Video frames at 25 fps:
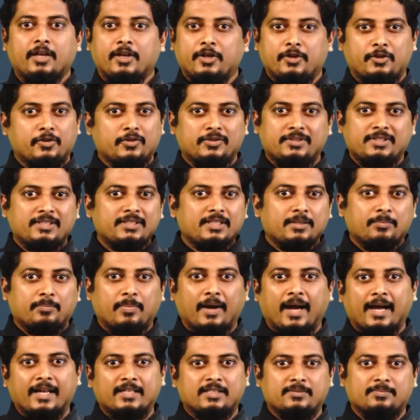Using the
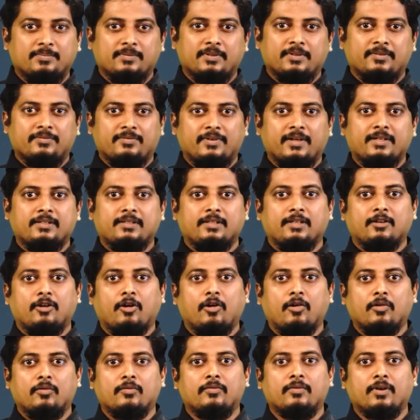past perfect
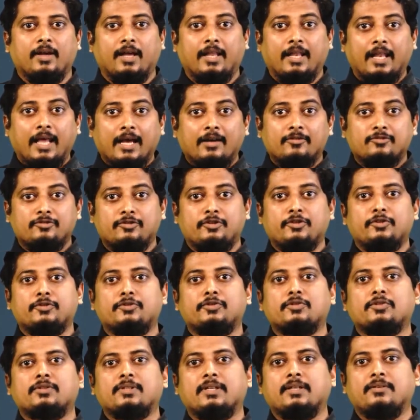allows you
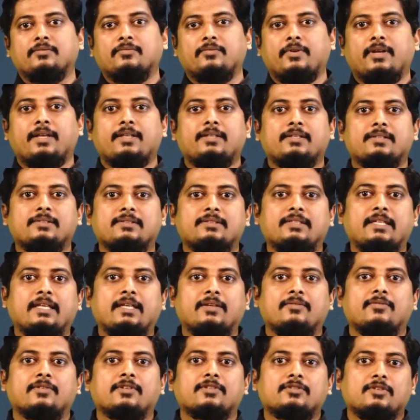to convey the
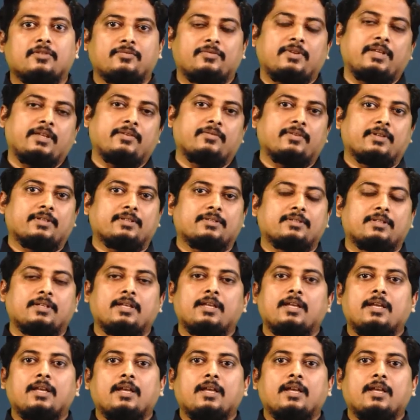sequence of the events.